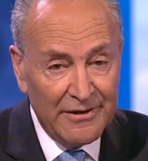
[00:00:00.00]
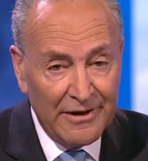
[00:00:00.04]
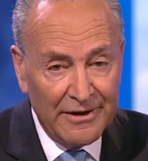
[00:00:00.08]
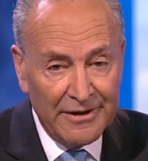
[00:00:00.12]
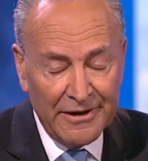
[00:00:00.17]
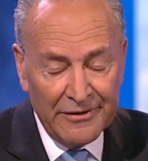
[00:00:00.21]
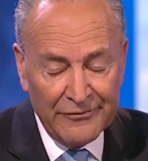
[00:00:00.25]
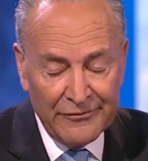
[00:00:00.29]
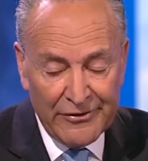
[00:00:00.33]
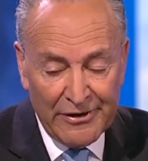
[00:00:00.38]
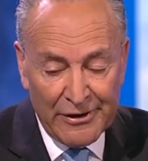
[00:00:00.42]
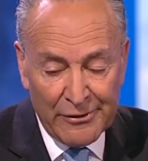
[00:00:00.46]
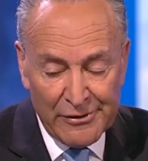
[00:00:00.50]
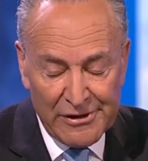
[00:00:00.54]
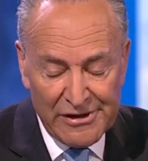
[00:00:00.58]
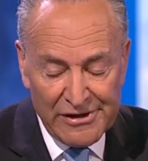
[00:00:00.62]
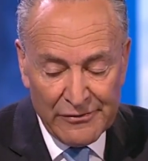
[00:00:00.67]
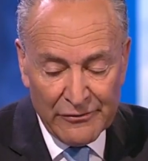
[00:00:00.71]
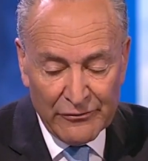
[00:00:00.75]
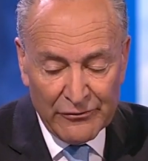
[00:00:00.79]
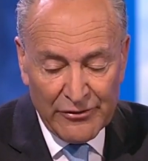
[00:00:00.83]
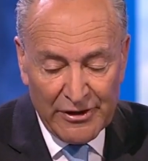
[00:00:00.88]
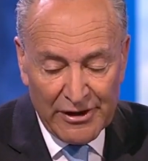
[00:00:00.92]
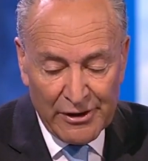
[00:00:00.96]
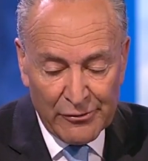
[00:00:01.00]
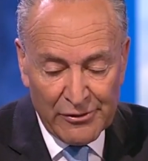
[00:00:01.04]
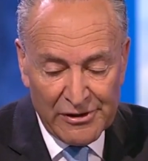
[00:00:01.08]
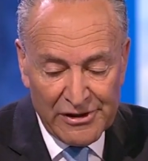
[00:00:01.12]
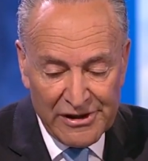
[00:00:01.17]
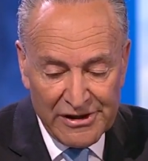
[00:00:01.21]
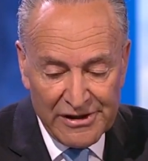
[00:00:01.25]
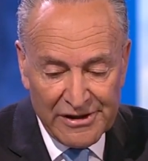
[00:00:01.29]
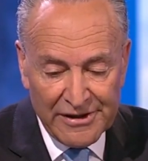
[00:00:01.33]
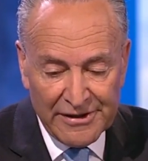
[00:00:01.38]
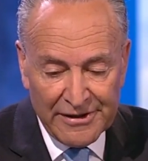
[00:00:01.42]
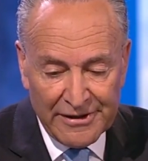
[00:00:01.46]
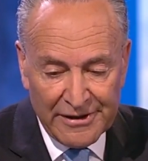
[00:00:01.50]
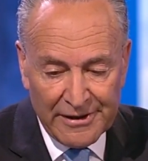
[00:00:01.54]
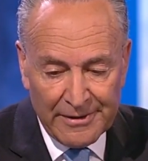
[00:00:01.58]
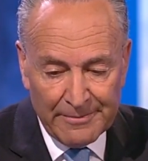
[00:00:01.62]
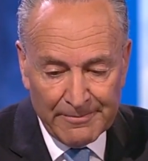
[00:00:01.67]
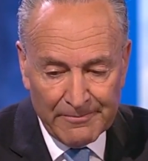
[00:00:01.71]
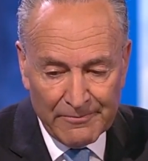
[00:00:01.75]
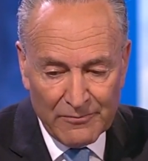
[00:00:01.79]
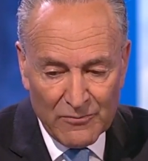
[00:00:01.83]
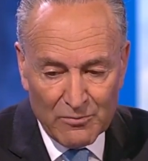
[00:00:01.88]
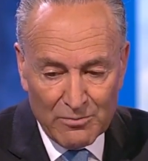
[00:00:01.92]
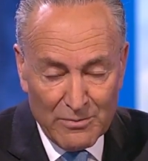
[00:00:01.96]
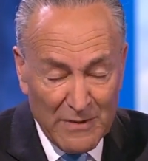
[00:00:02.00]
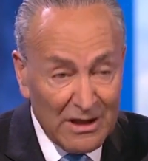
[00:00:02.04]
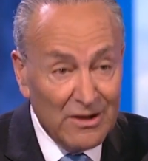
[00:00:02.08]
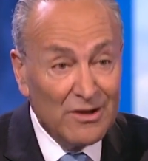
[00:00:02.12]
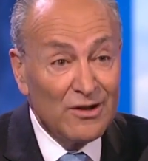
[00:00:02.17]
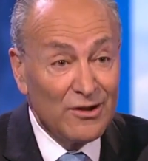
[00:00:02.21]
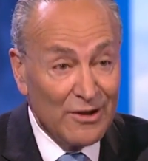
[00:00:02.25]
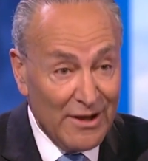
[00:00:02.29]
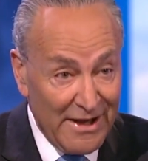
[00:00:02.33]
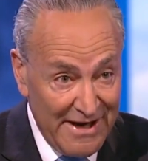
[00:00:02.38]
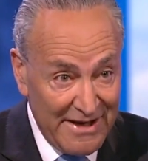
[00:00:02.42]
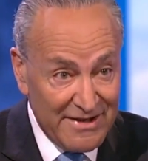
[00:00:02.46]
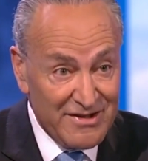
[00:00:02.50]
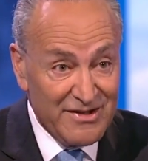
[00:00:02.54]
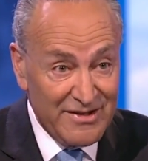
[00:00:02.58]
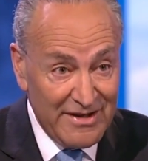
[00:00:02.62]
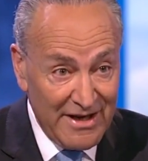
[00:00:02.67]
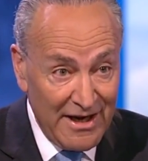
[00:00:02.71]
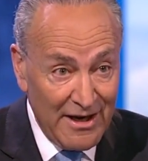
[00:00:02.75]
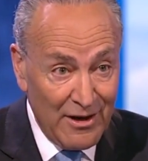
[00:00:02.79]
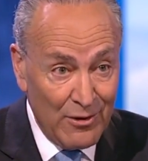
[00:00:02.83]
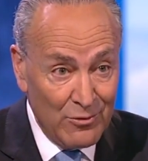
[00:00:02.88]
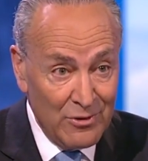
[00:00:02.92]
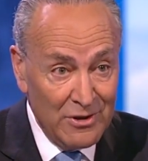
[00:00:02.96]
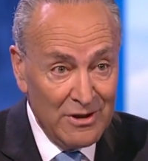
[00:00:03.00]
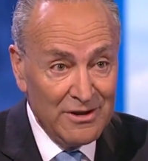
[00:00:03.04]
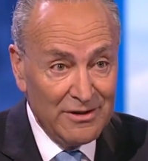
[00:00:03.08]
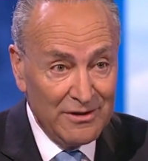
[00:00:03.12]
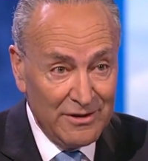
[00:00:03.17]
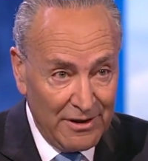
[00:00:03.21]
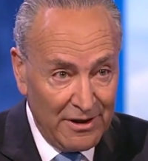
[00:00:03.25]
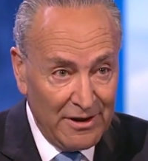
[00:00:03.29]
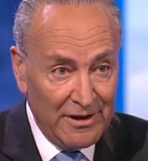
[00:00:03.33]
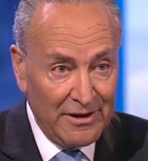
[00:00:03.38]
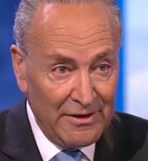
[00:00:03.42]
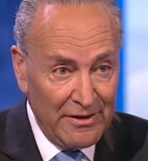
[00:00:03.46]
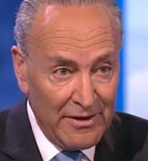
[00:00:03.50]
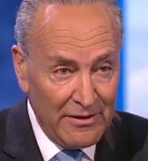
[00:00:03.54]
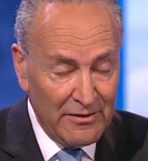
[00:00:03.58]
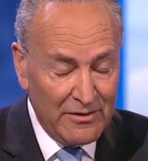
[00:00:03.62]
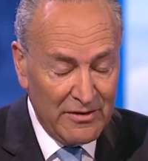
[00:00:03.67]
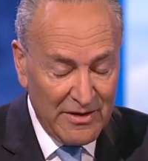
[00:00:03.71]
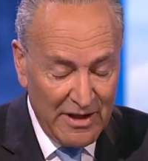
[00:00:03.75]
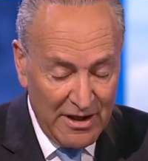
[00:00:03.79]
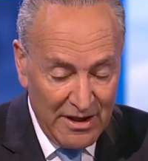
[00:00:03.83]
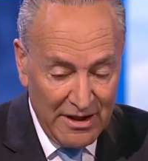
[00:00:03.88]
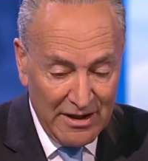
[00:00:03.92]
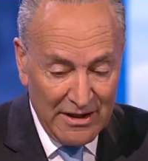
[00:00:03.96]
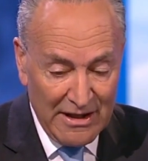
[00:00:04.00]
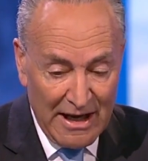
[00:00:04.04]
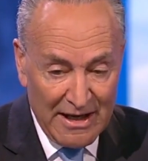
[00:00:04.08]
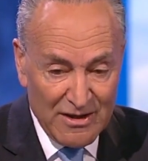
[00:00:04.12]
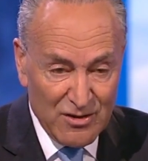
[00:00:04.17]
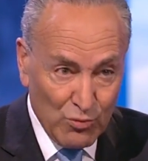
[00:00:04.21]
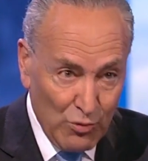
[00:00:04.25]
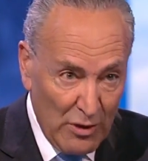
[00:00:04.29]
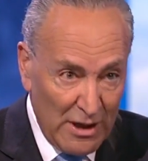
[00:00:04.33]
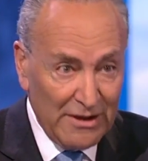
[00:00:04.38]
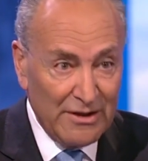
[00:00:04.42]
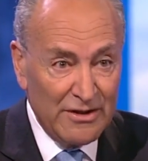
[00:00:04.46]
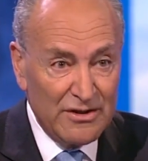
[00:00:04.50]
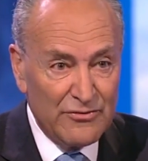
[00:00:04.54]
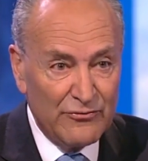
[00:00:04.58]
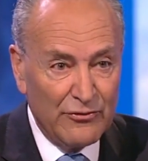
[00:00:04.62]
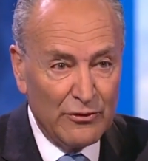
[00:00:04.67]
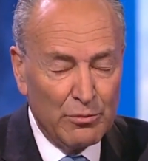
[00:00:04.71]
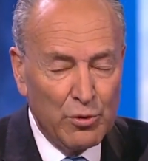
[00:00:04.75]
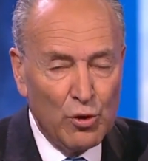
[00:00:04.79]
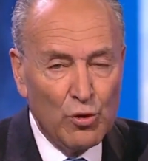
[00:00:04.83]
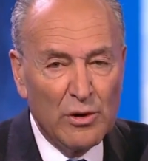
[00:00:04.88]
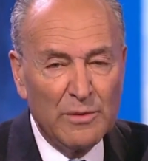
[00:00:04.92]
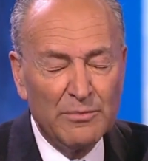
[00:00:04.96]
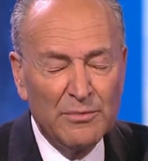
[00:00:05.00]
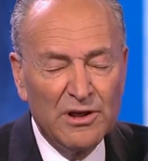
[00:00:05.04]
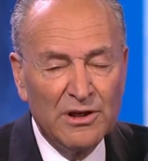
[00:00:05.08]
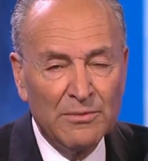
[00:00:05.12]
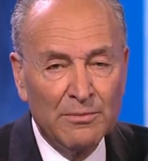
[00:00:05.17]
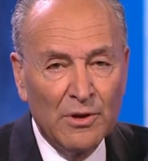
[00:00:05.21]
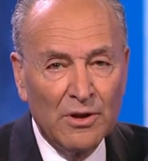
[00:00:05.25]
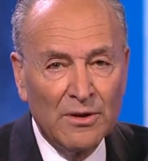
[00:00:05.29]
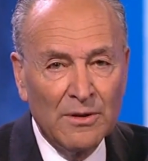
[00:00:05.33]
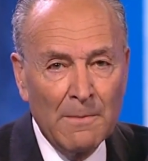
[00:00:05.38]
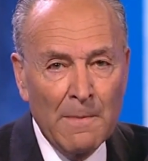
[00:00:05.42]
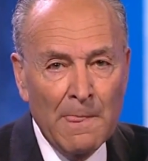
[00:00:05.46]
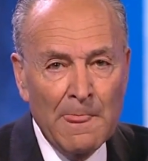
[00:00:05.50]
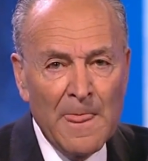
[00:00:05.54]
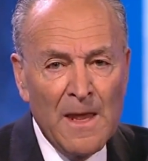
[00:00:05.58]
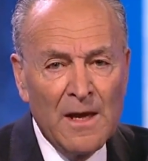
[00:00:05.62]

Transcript: uh, very, very um, middle class now uh, thing, as well as for poor people.